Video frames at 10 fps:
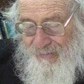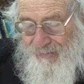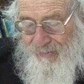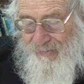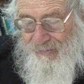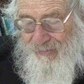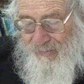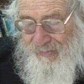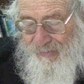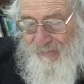Toasting
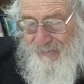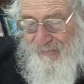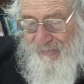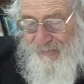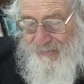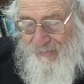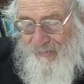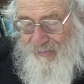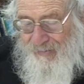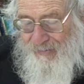bread or
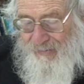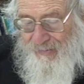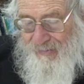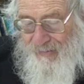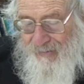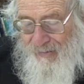making it into